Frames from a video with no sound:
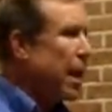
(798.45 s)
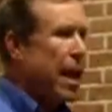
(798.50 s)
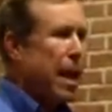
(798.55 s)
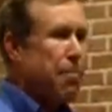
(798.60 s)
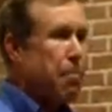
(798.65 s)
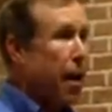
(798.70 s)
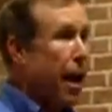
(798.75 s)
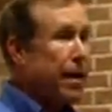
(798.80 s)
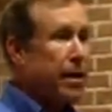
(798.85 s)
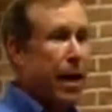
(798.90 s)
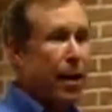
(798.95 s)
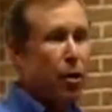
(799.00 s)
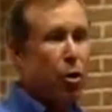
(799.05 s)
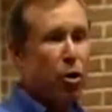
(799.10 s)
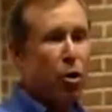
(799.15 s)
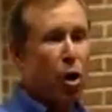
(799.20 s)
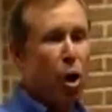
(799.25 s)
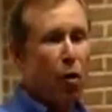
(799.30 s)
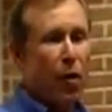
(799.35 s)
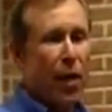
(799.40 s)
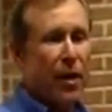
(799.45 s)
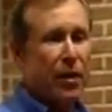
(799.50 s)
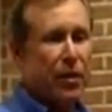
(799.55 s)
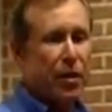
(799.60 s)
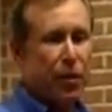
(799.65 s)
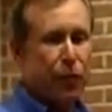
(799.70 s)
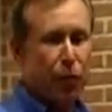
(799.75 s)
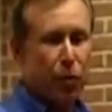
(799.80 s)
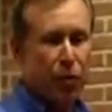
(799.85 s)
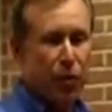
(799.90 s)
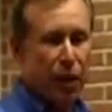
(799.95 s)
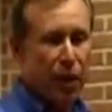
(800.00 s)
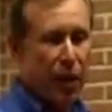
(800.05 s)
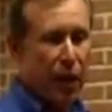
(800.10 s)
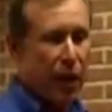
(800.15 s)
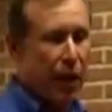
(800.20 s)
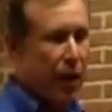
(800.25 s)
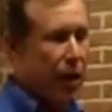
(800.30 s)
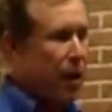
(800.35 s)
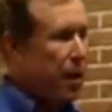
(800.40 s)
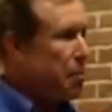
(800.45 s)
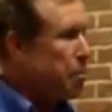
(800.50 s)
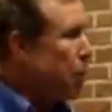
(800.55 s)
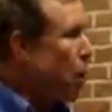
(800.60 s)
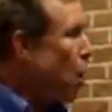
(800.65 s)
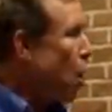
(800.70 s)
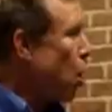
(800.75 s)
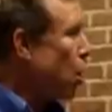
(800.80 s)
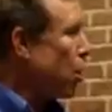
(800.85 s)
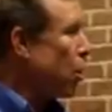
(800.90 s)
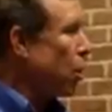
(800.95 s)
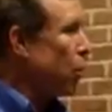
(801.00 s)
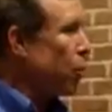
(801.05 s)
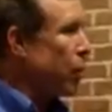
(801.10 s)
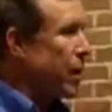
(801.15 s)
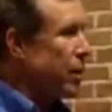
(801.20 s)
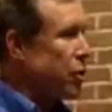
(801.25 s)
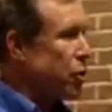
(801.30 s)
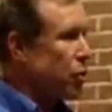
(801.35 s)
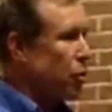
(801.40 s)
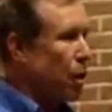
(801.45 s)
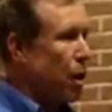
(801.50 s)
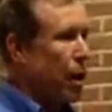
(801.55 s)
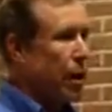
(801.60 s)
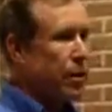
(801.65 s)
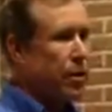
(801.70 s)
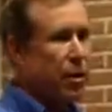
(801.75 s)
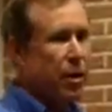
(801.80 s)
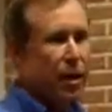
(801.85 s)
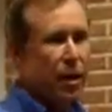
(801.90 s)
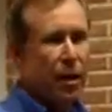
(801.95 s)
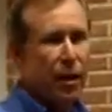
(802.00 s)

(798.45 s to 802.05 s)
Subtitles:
It might not look all that different than any bar or restaurant